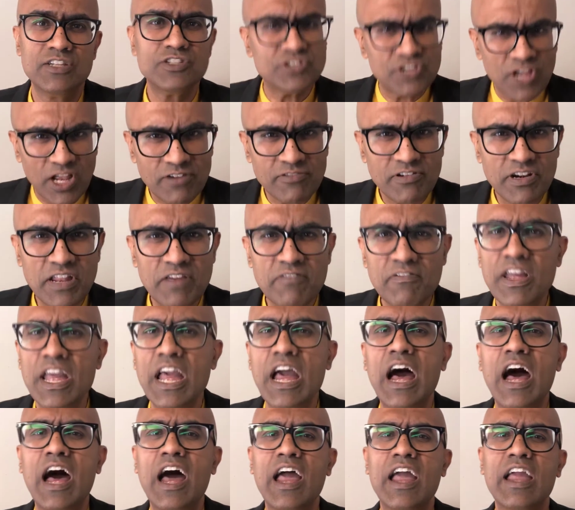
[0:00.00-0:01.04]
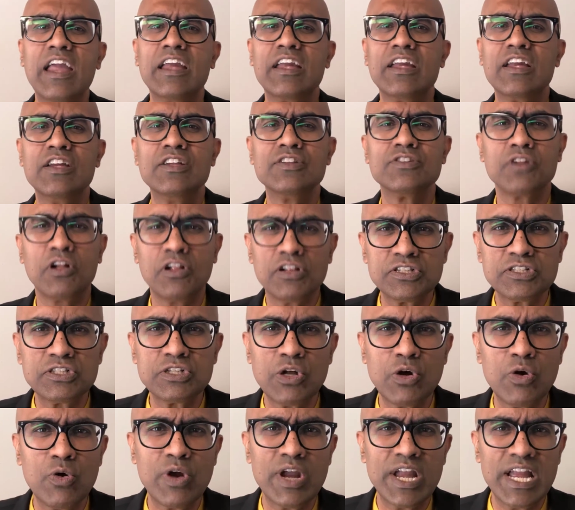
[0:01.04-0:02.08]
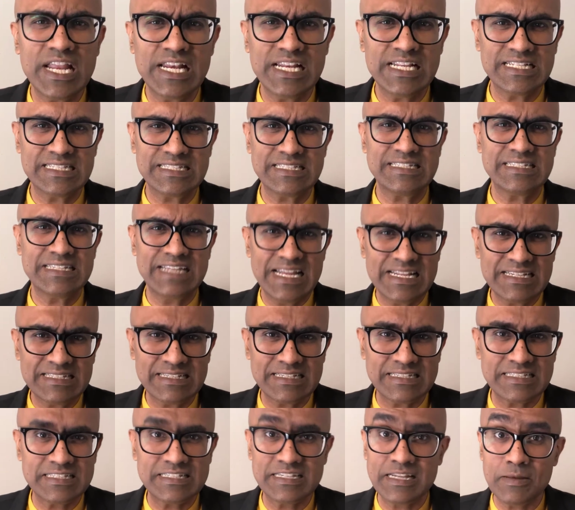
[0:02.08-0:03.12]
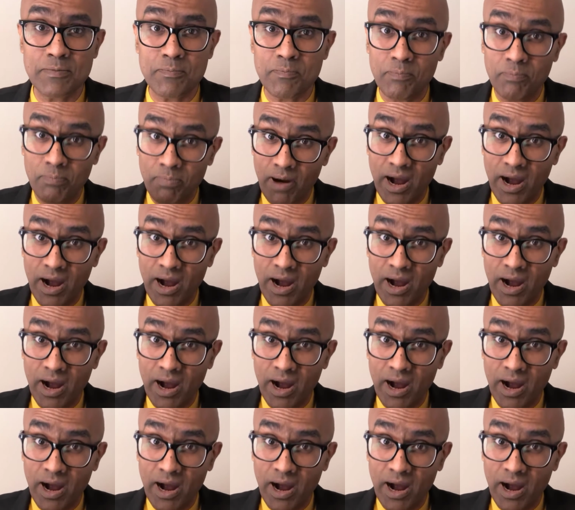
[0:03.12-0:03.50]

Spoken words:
Generative AI is also in its nascency,